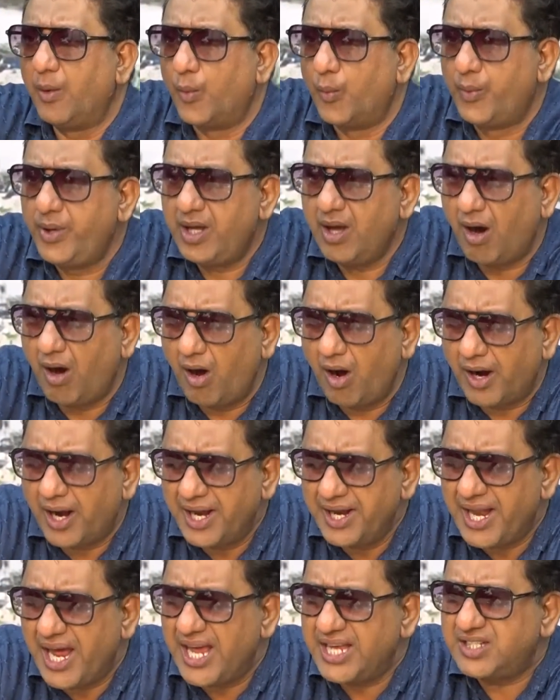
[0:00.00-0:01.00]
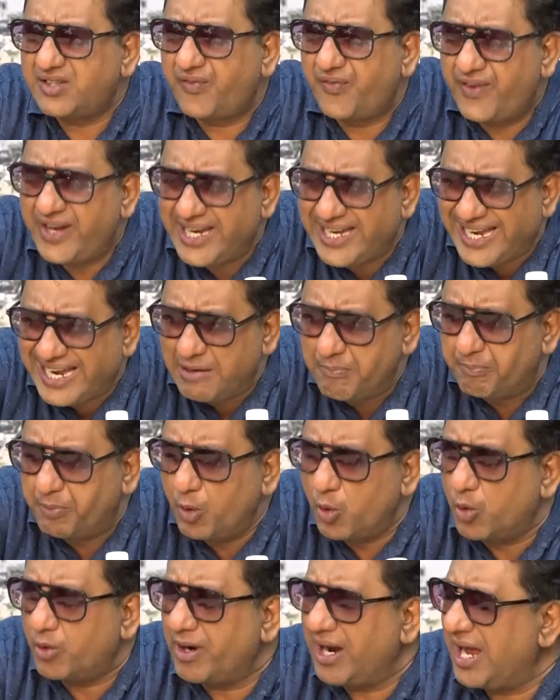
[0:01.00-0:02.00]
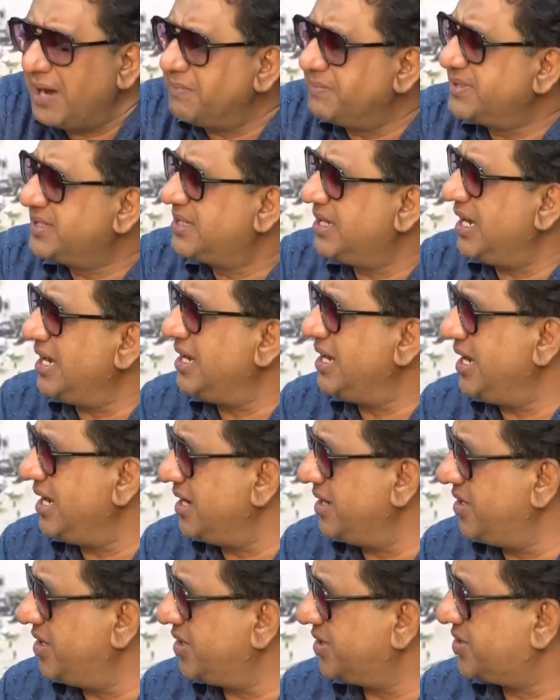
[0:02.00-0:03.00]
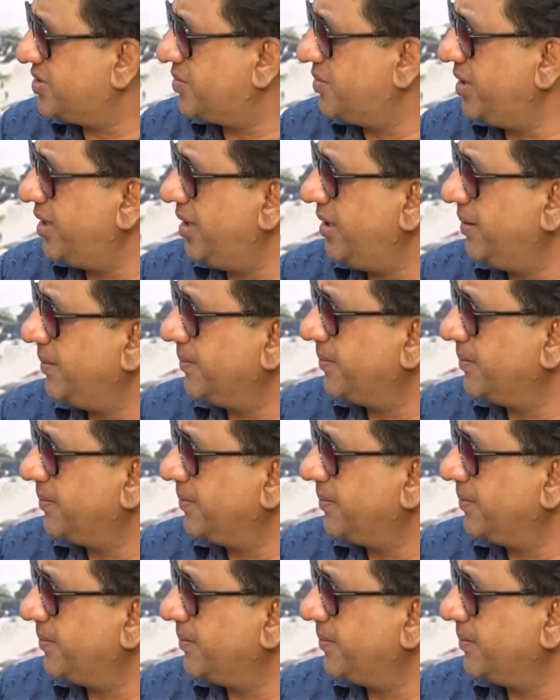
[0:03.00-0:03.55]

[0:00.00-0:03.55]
We organized feeding programs in the industry